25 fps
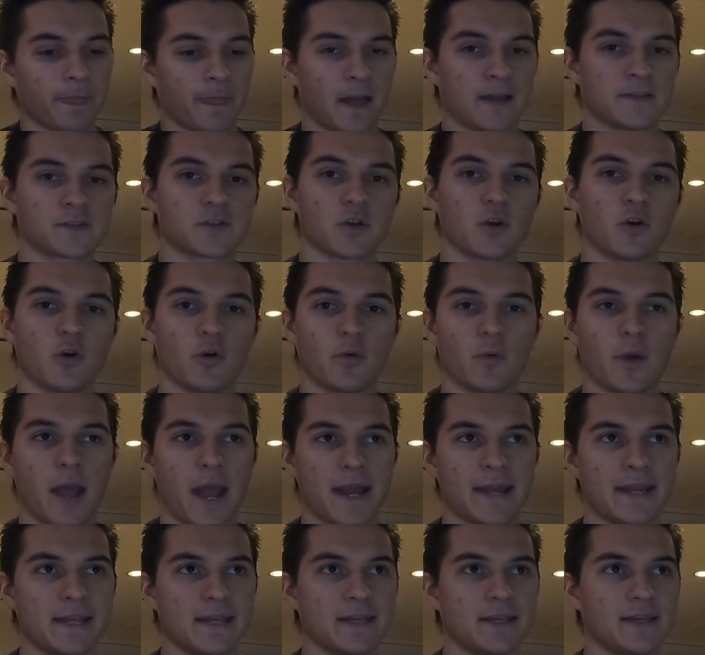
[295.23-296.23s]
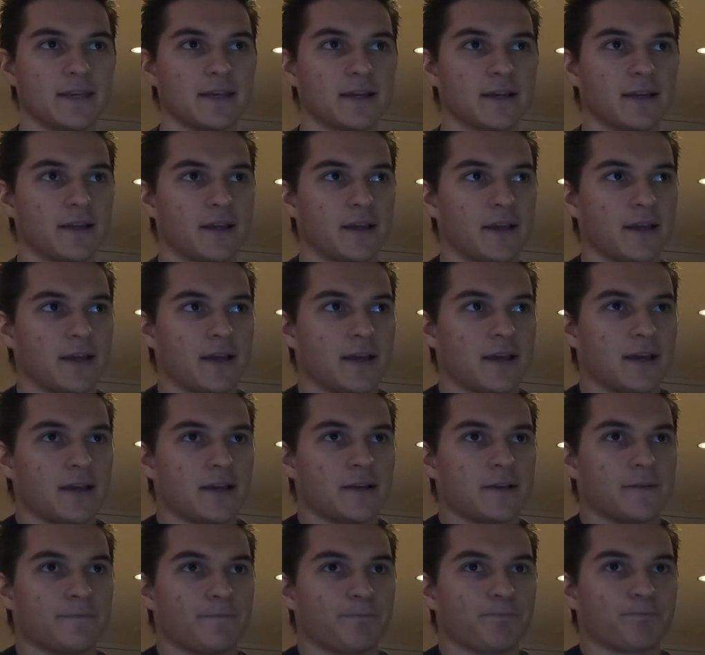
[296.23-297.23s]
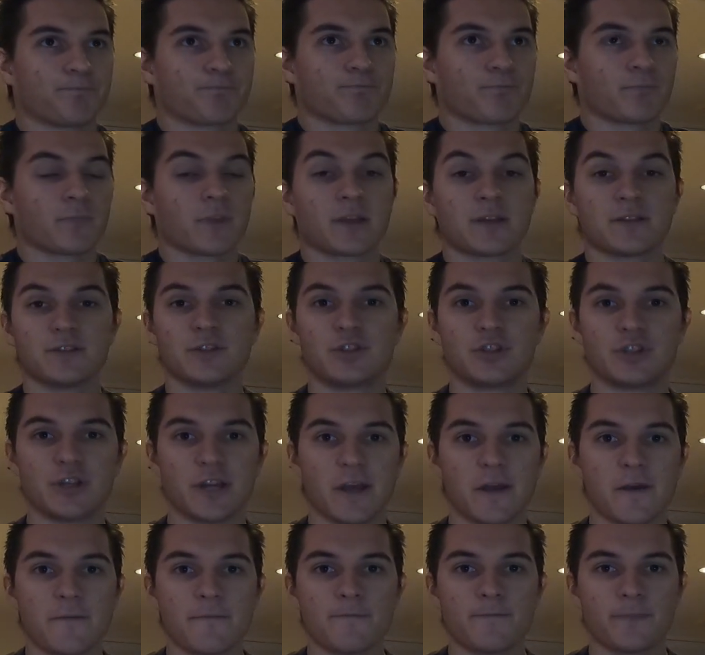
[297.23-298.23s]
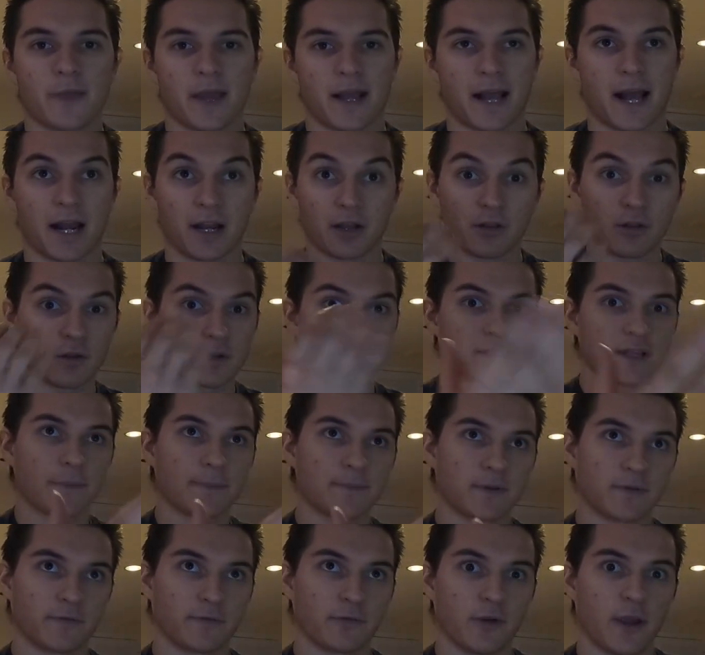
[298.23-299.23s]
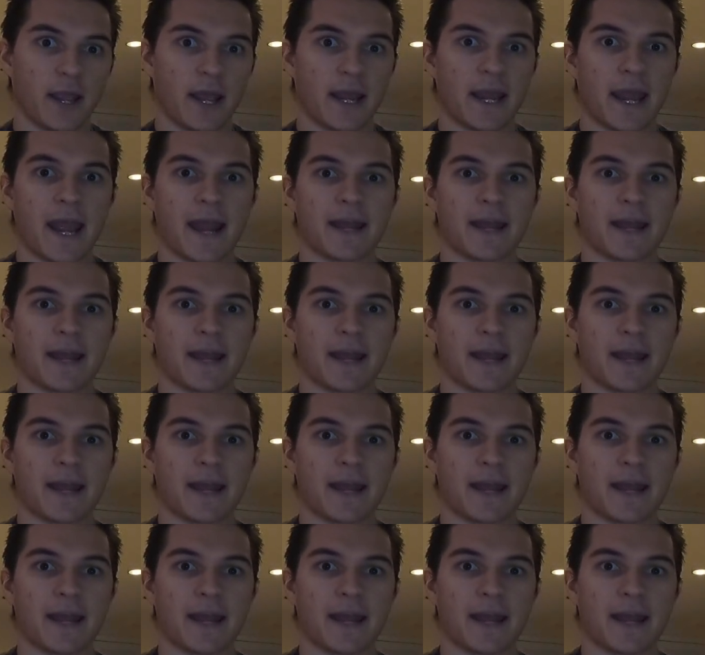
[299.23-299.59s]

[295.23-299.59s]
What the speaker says: And so any gym that kind of looks up to Fred,